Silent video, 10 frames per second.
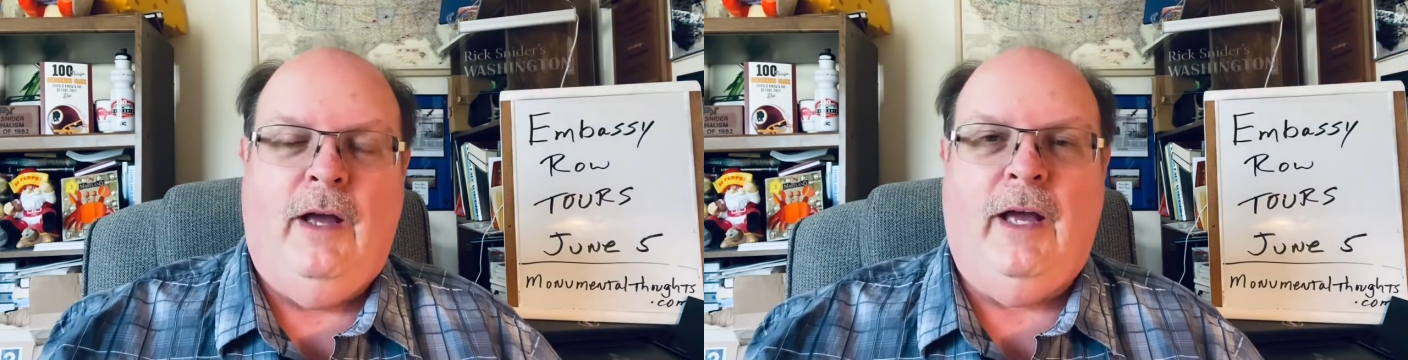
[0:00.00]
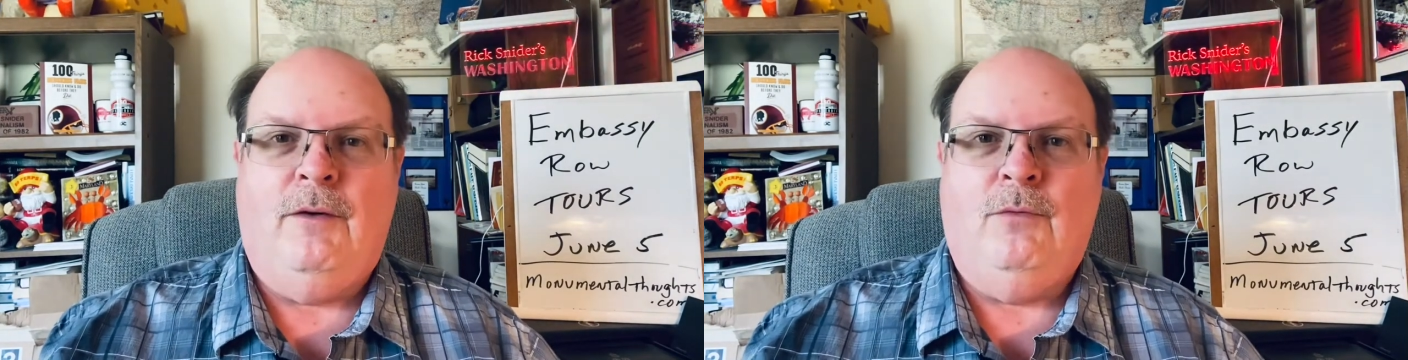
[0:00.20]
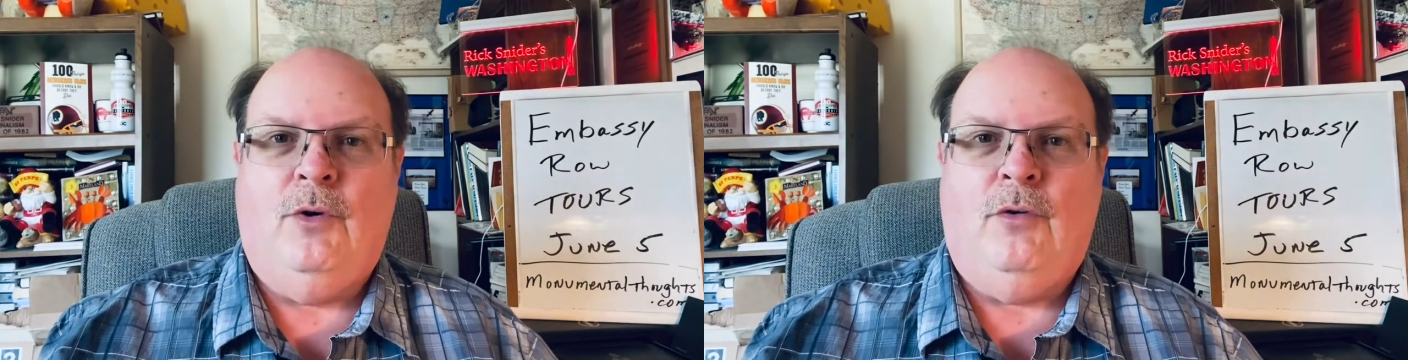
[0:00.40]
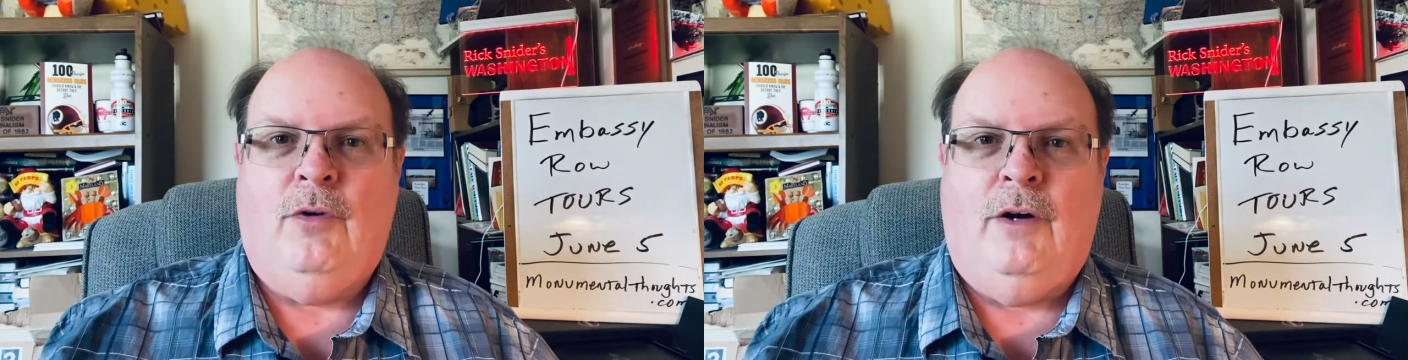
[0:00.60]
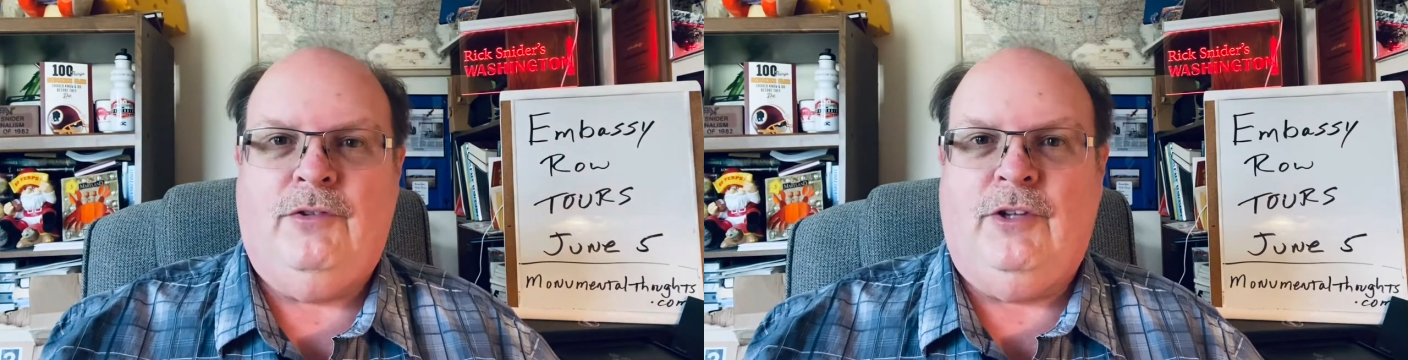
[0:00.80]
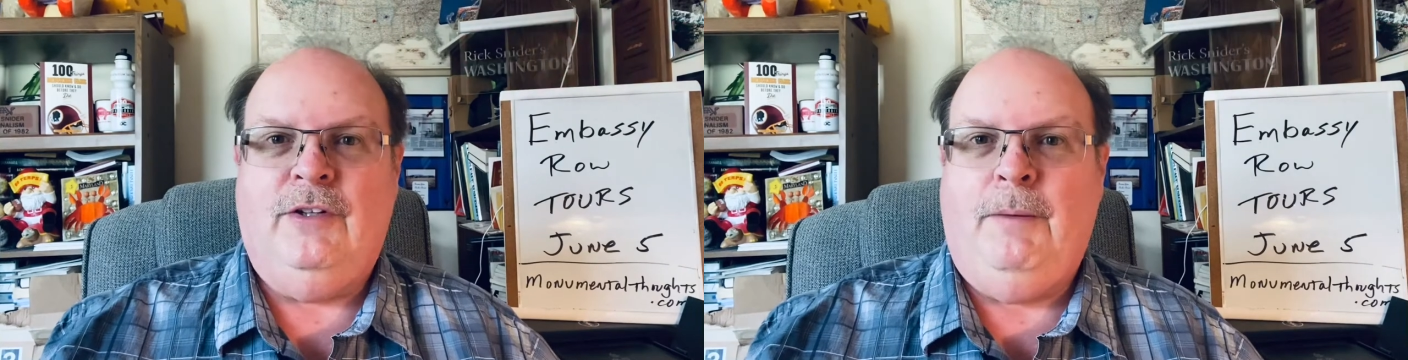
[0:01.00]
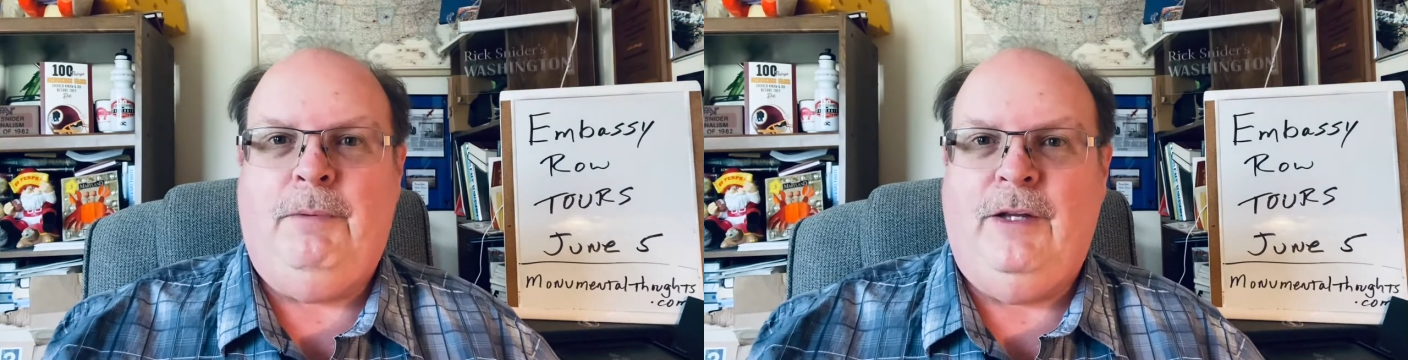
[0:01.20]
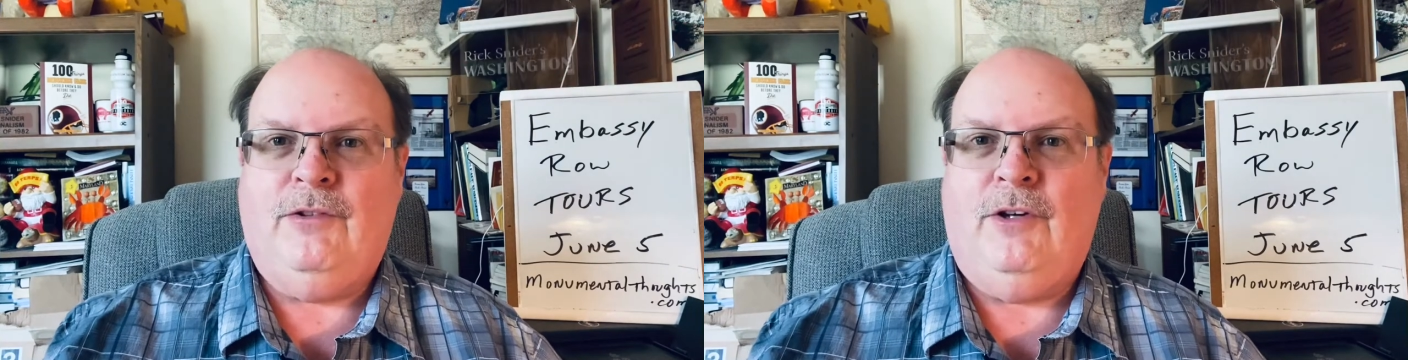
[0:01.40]
and we'll uh, sit and eat
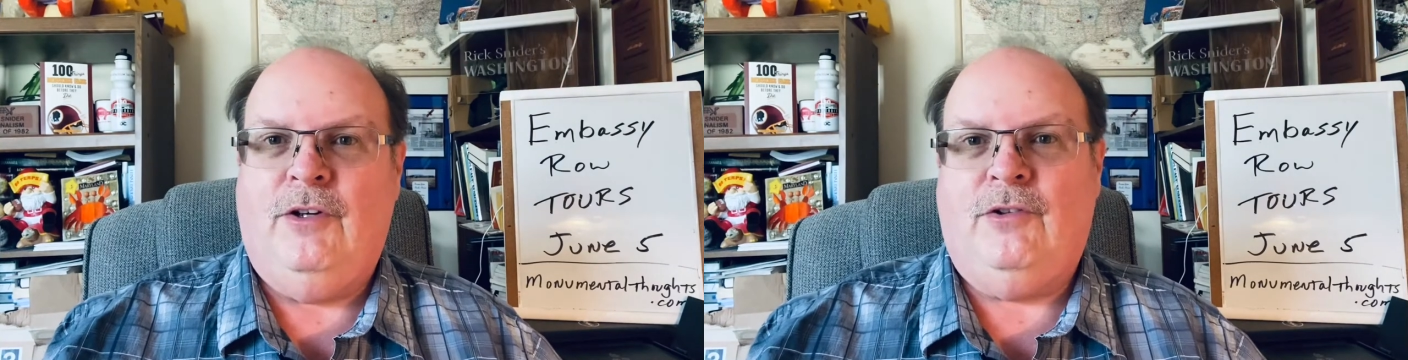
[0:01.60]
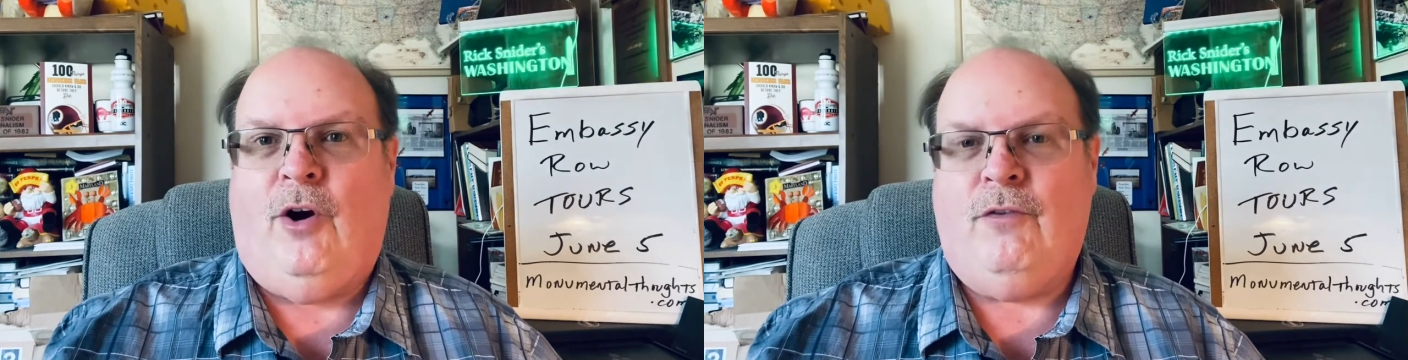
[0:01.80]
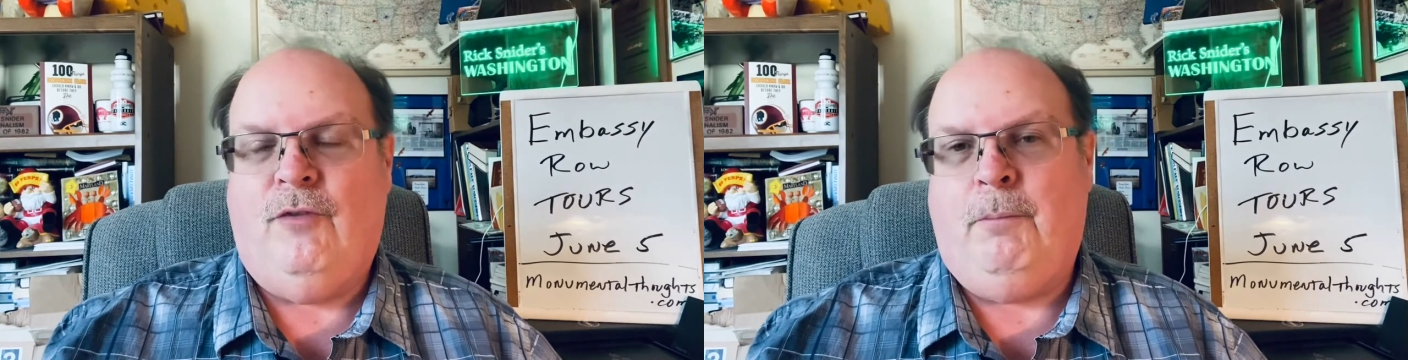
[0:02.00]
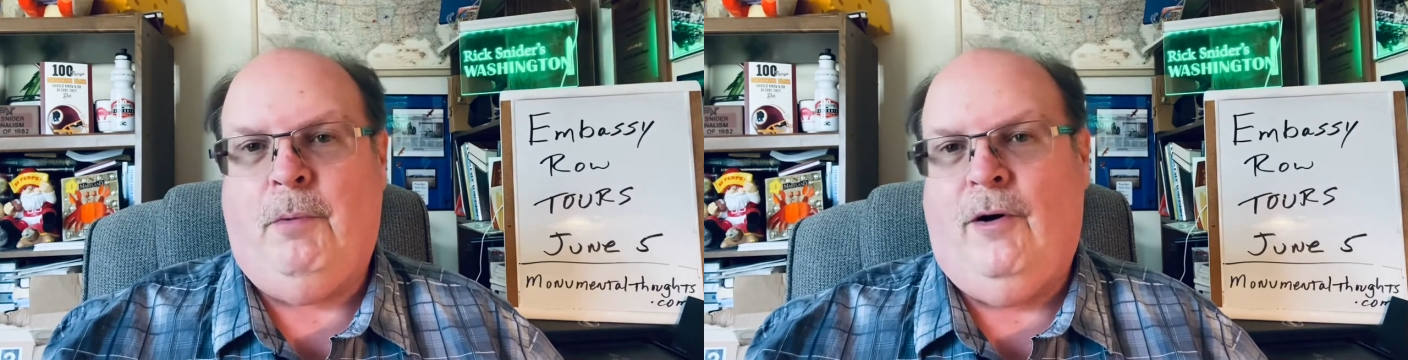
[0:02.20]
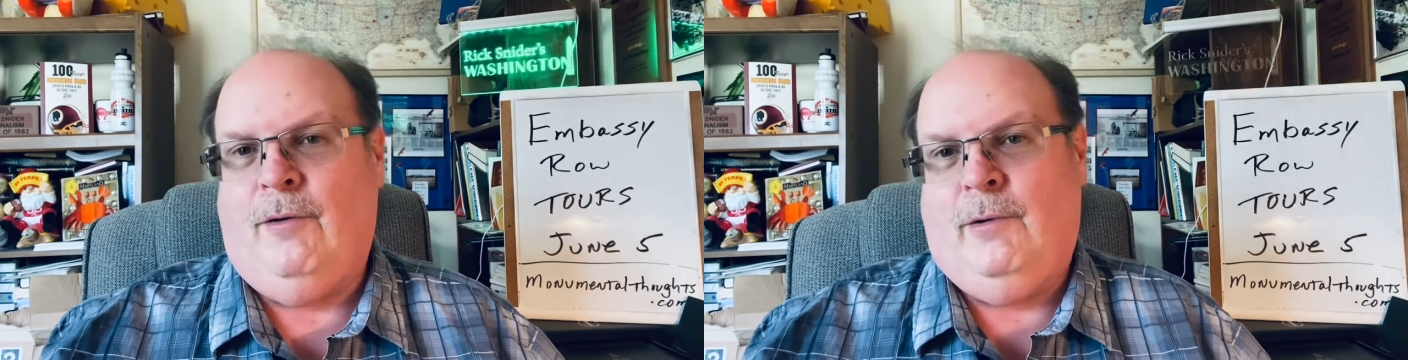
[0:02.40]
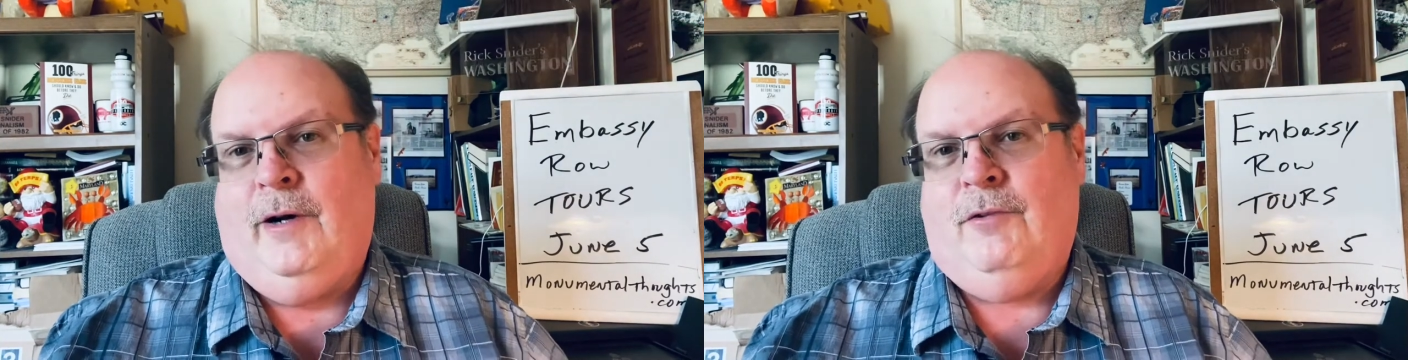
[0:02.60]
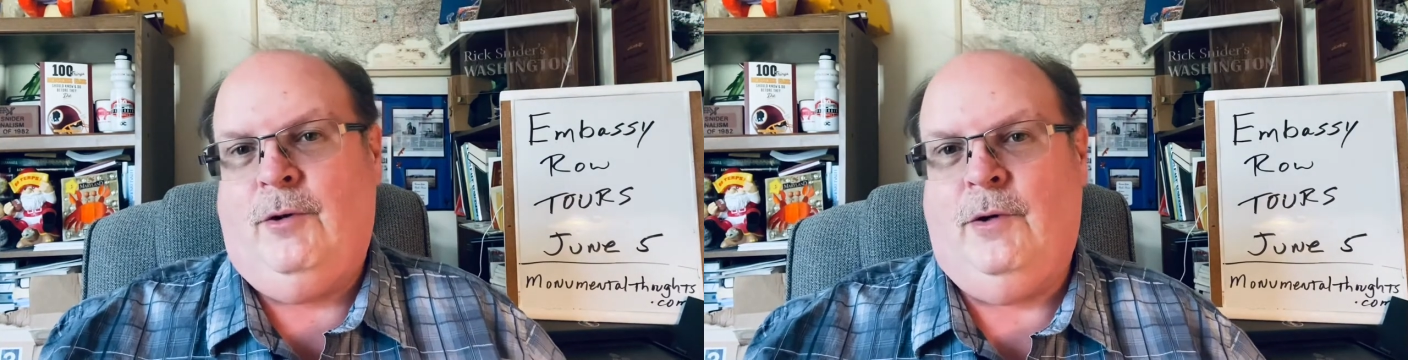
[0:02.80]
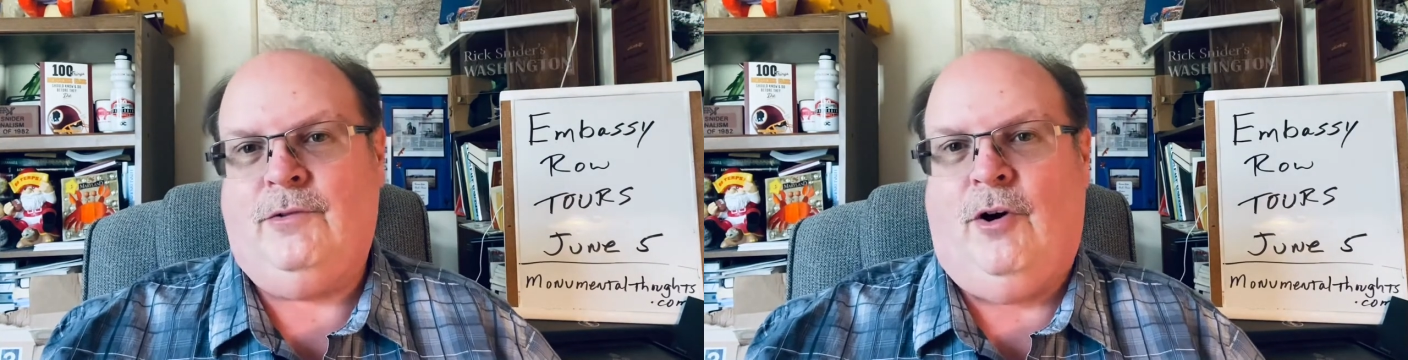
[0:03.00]
pizza and talk football or whatever you
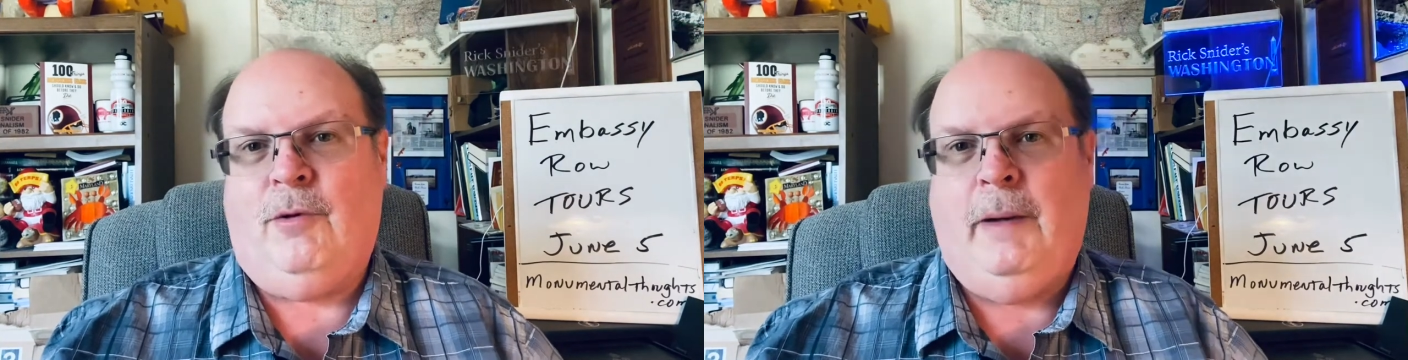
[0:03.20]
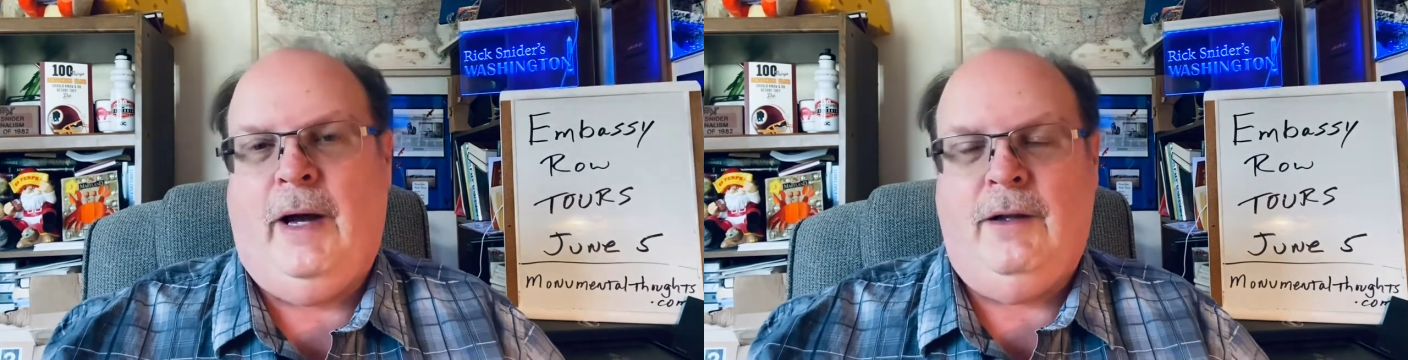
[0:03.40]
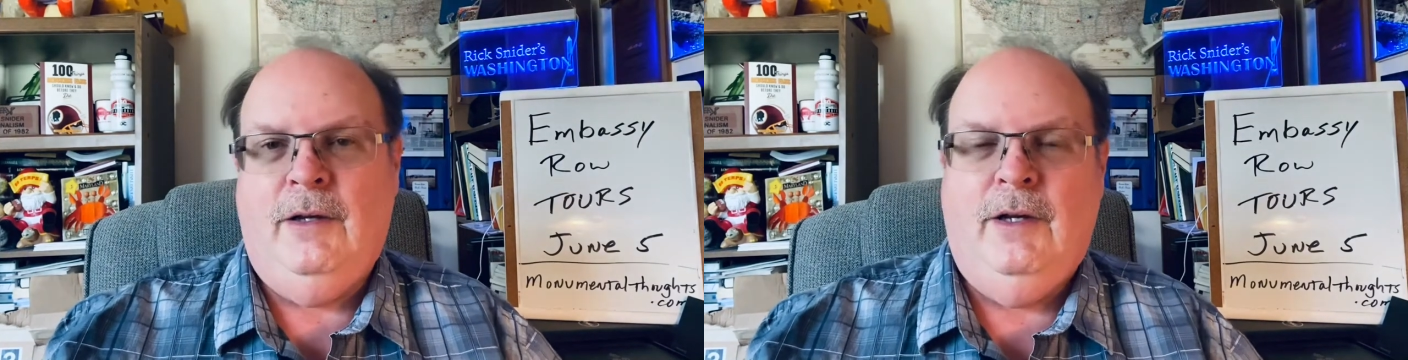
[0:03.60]
want to talk about,